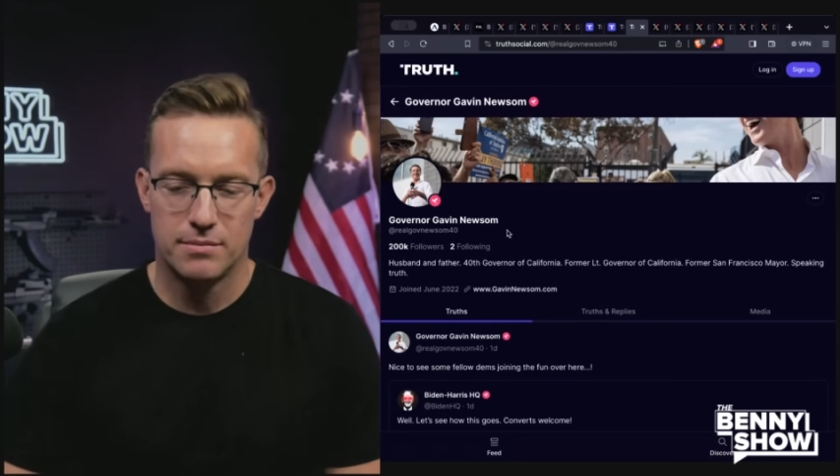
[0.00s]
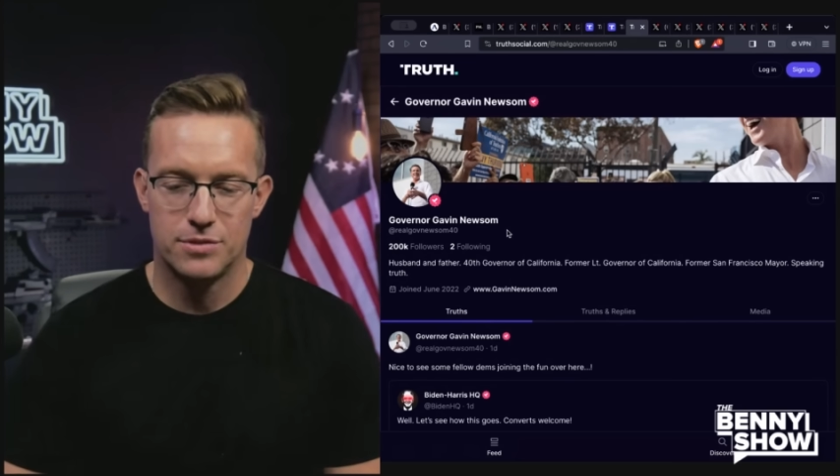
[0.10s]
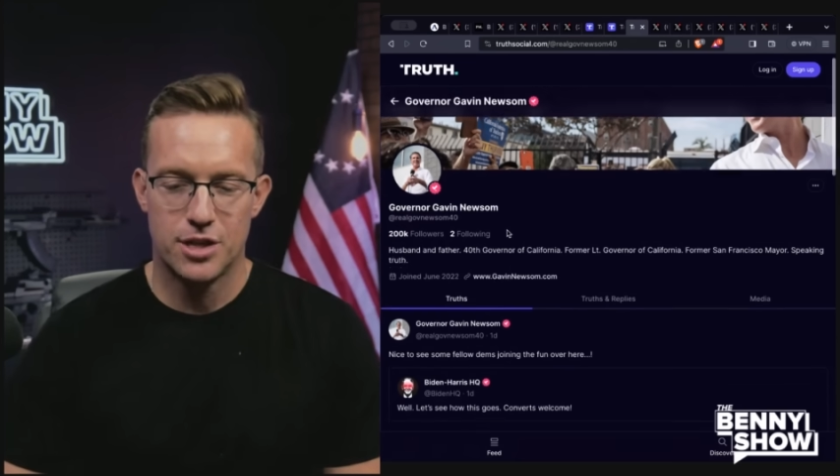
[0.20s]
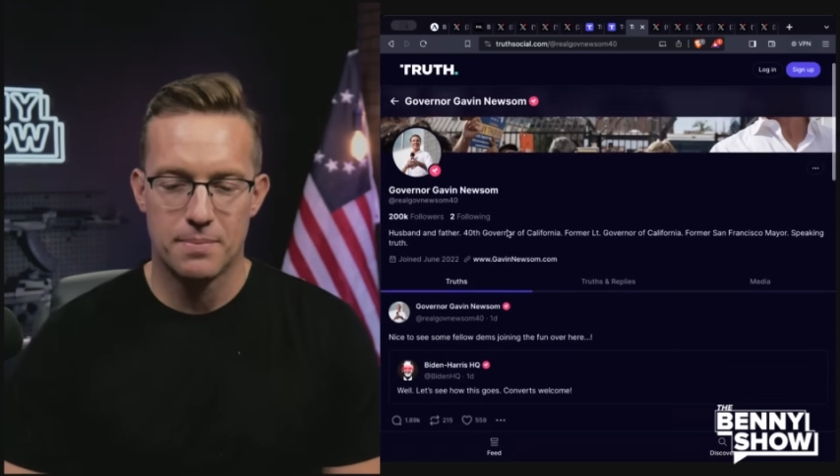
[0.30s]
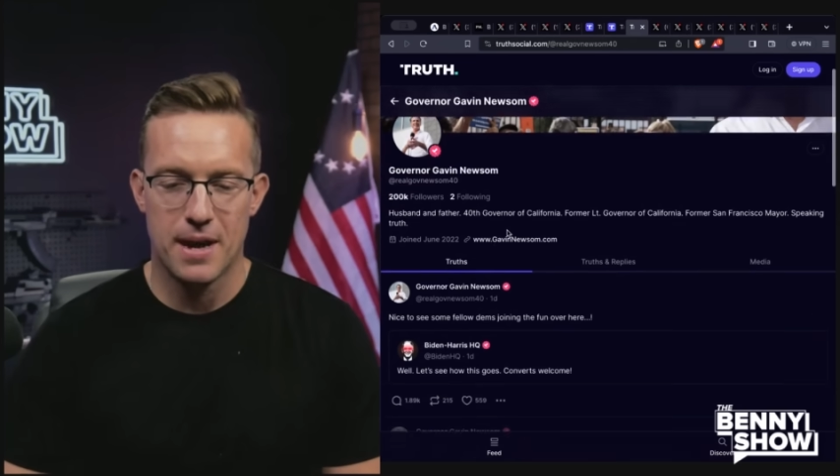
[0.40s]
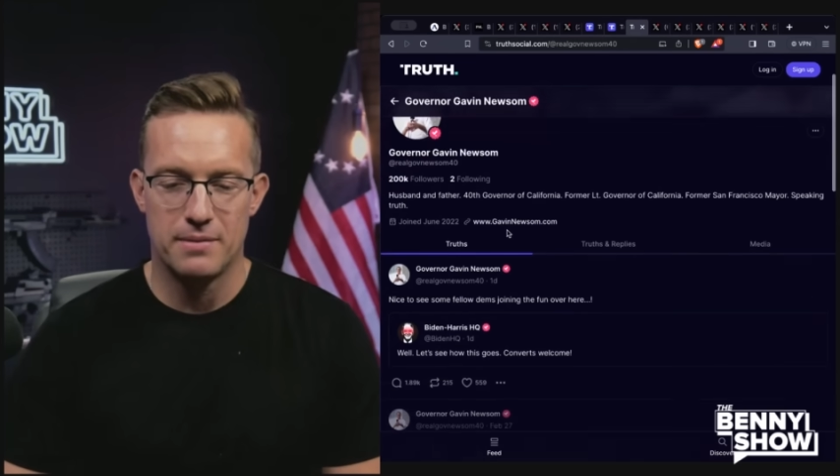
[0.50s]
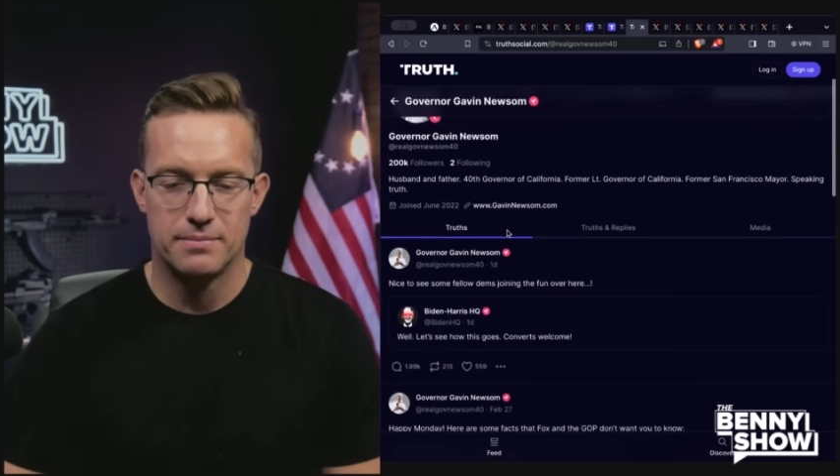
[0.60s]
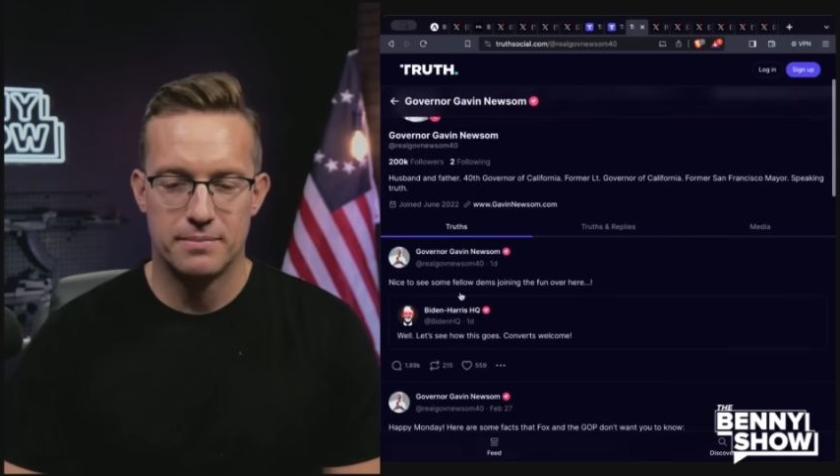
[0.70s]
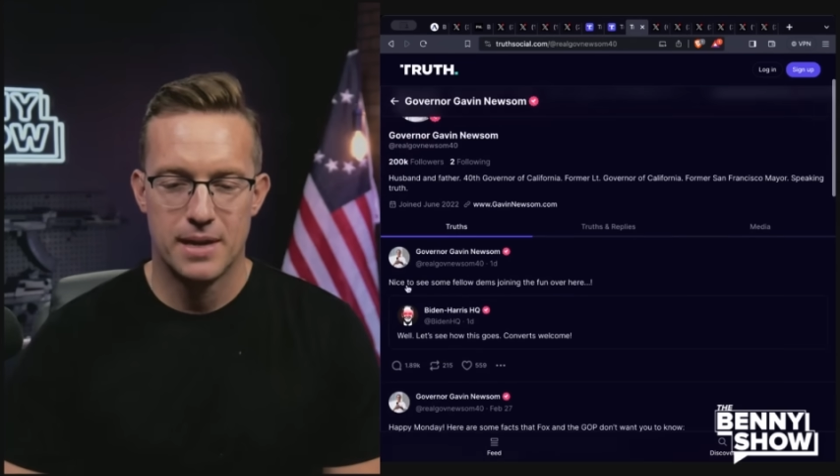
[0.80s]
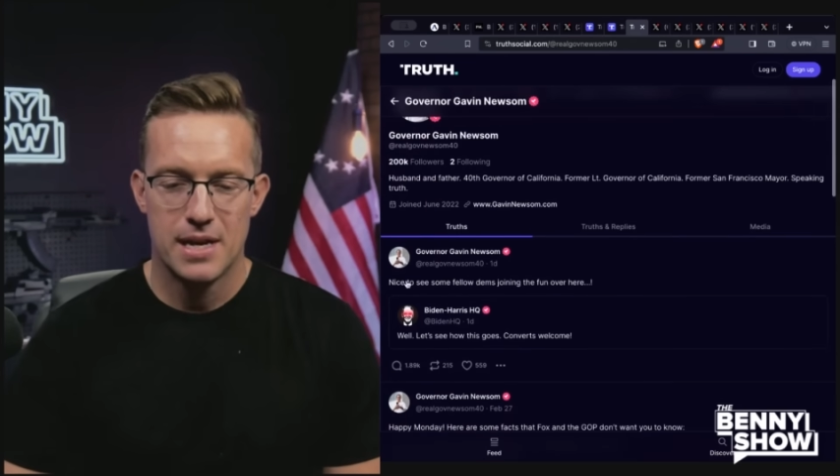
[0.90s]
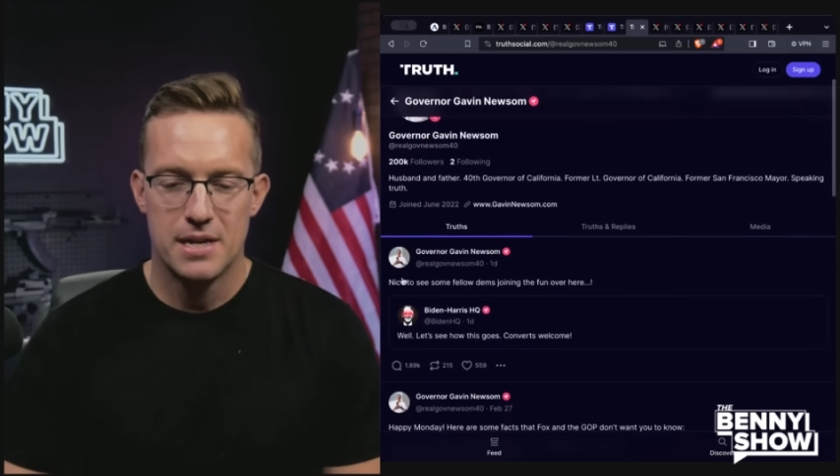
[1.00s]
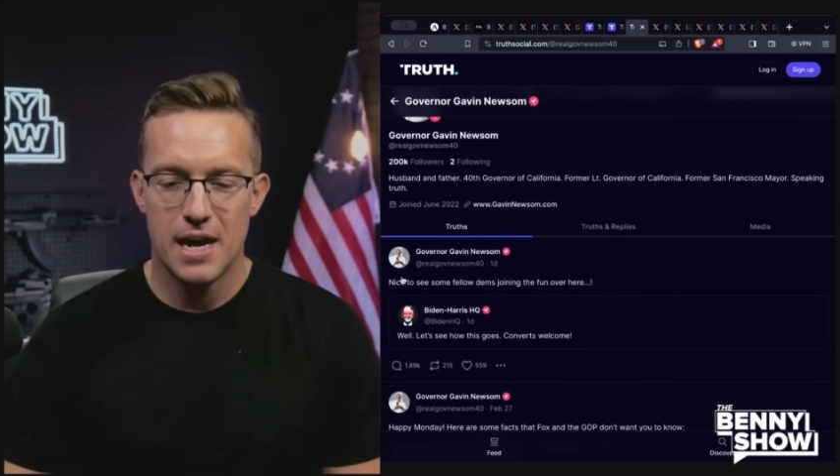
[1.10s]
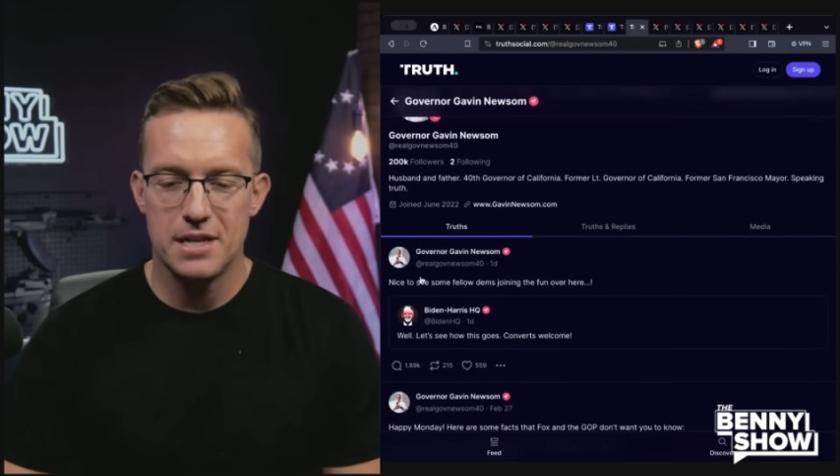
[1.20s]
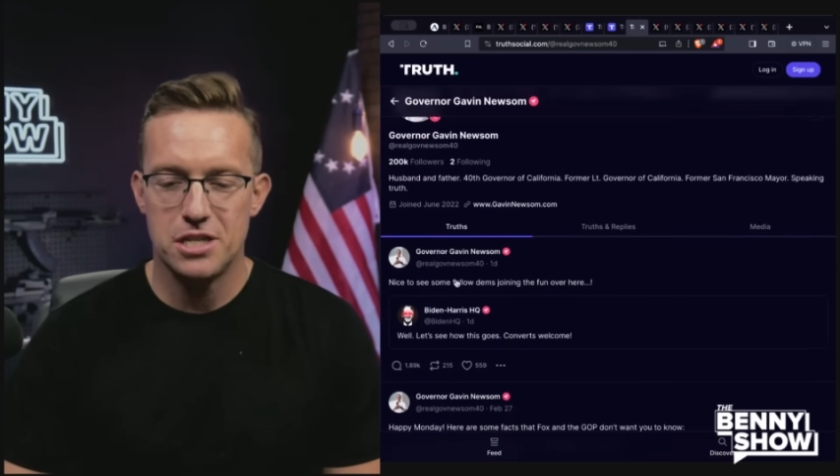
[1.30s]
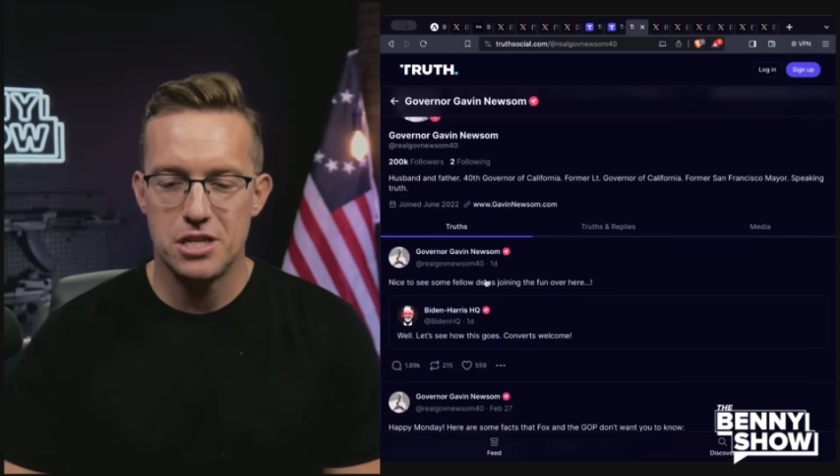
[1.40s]
Checkmate.
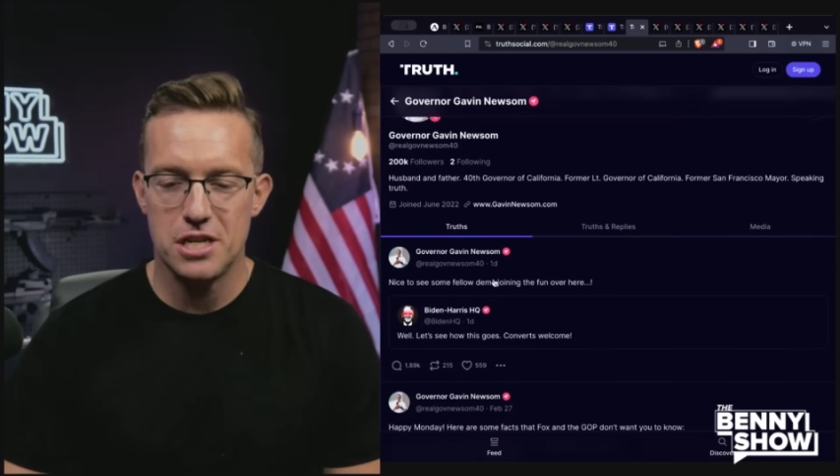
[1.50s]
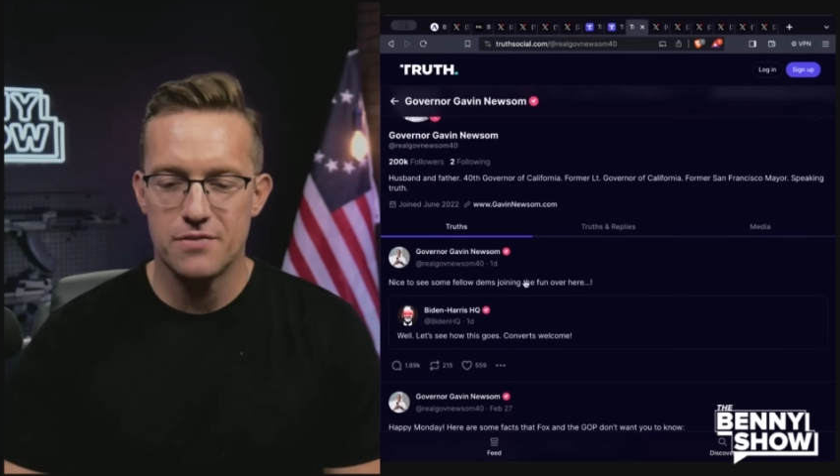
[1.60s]
Nice to see